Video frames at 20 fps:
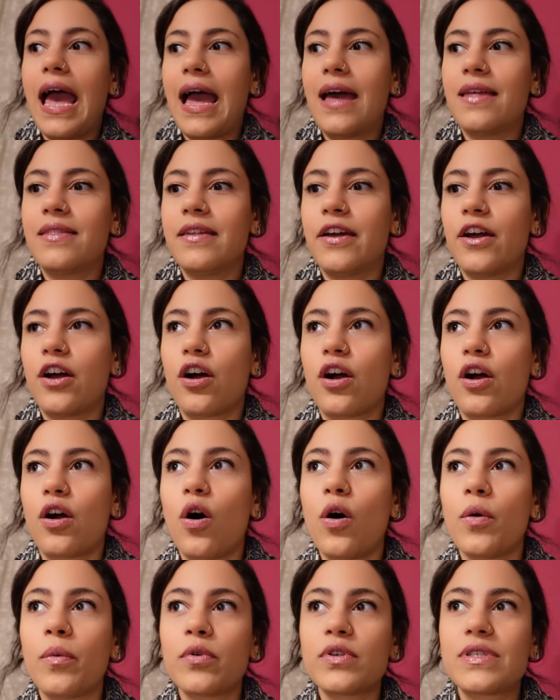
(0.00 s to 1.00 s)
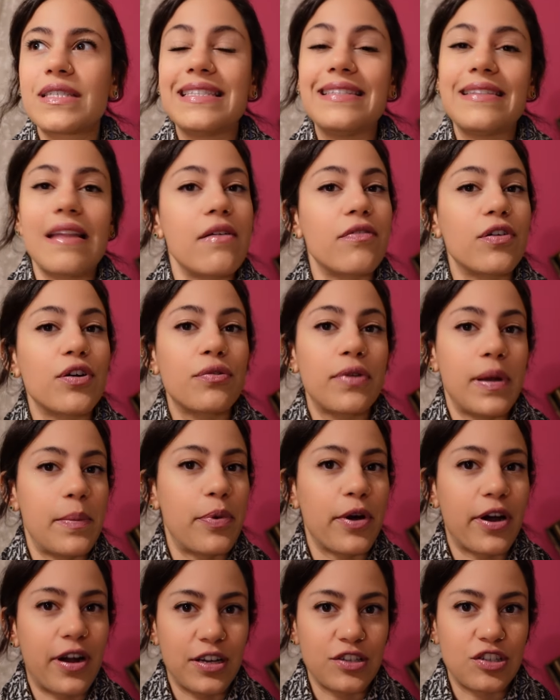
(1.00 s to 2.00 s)
and there are almost never
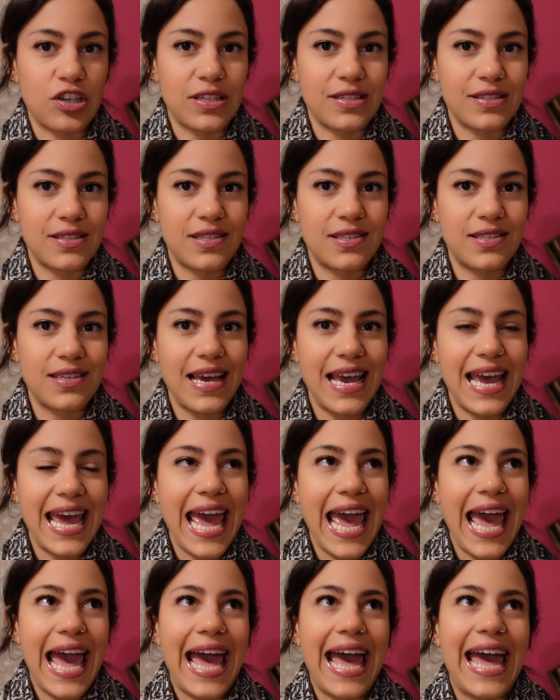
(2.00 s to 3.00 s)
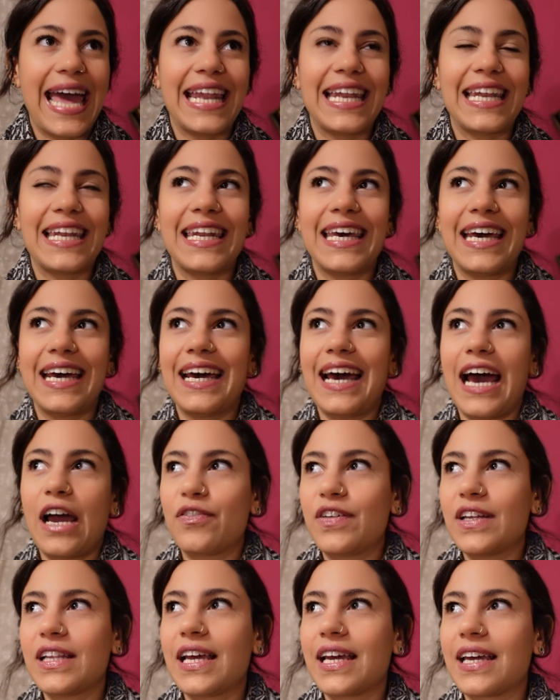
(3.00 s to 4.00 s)
repercussions. And I
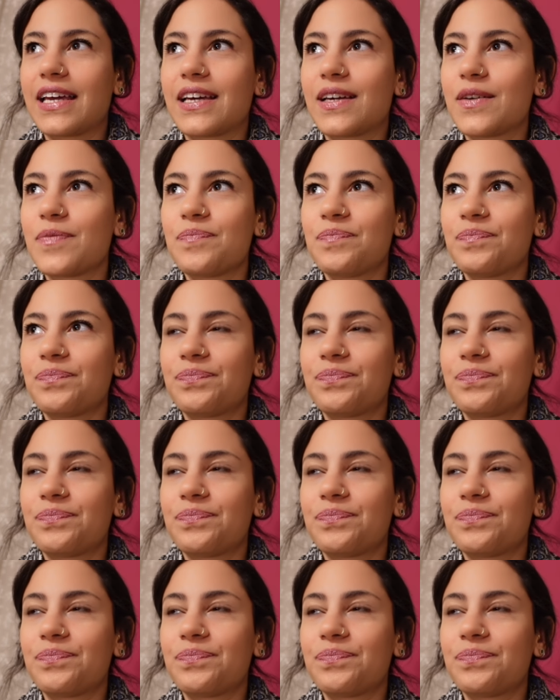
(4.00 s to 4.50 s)
feel like